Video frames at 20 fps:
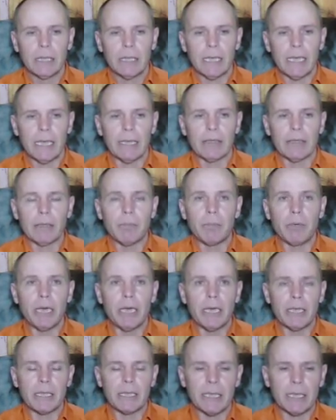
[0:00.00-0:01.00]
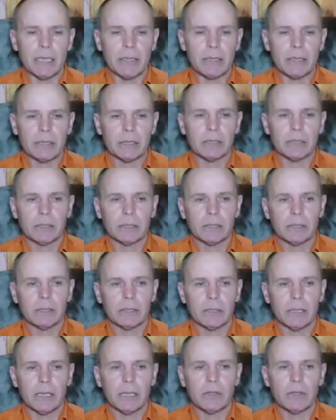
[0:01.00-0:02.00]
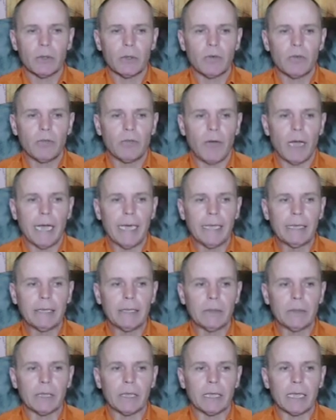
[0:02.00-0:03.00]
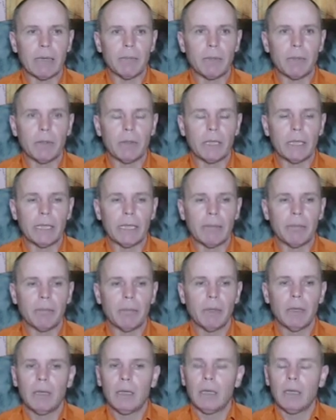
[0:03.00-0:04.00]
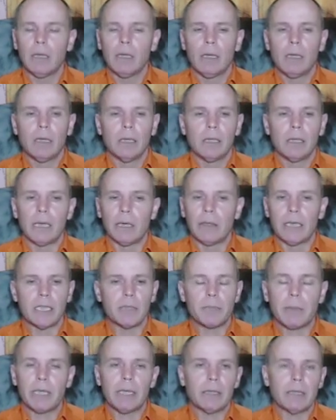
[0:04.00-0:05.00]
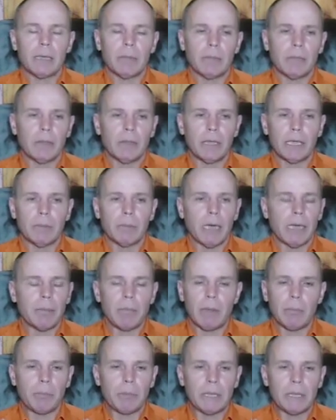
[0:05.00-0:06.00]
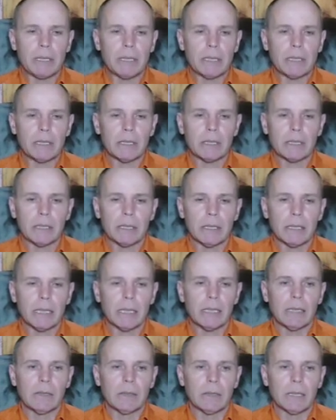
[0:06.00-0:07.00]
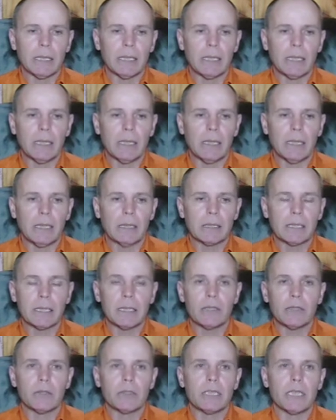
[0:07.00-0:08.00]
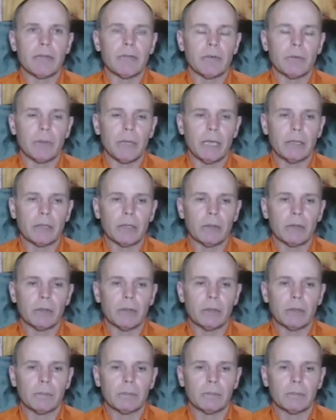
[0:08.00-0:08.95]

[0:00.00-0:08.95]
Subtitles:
and the breeder says it's all fine, you can come and look at them. Don't expect to come and look at my puppies until they are 6 to 7 weeks old.